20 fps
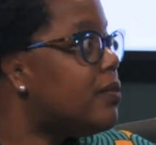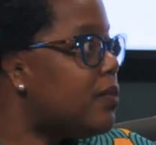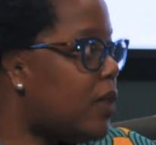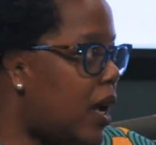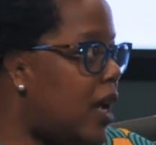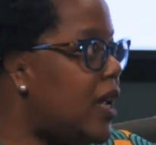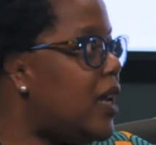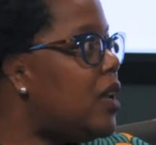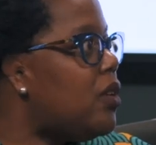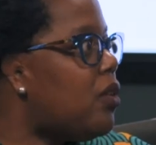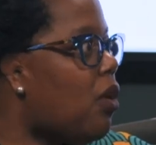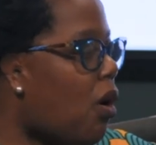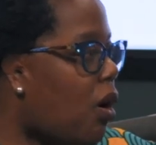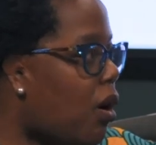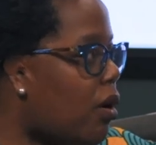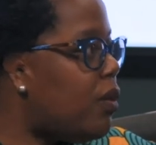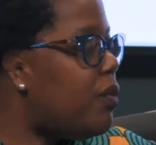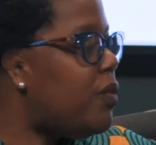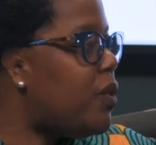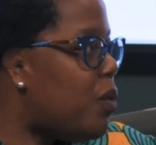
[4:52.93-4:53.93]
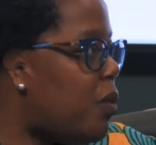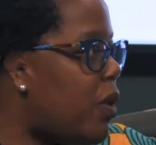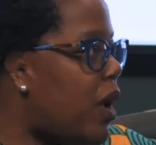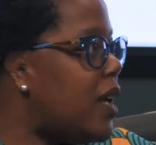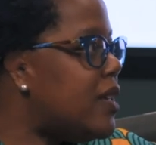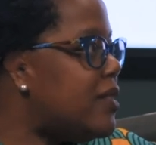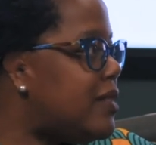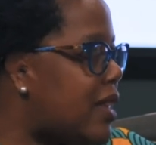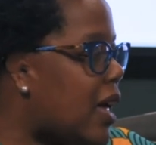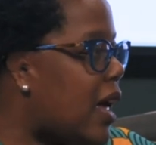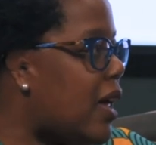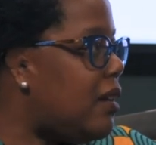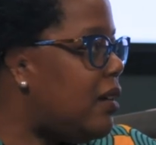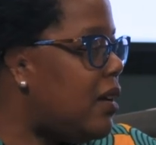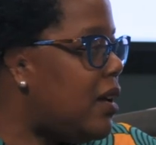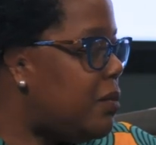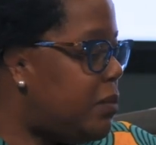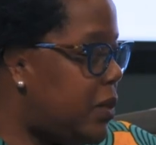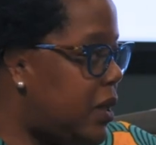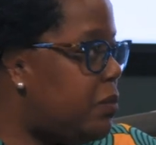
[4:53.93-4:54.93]
Right, in all of the ways
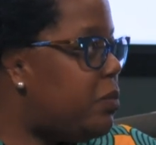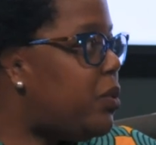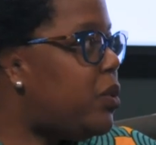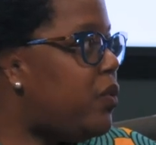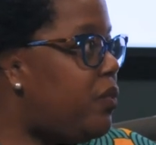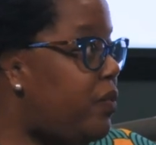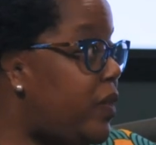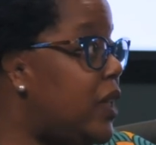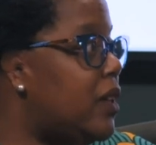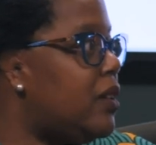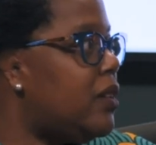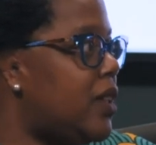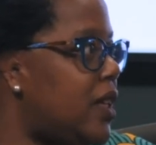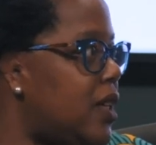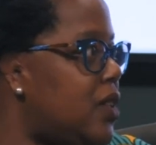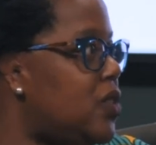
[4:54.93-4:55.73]
that people feel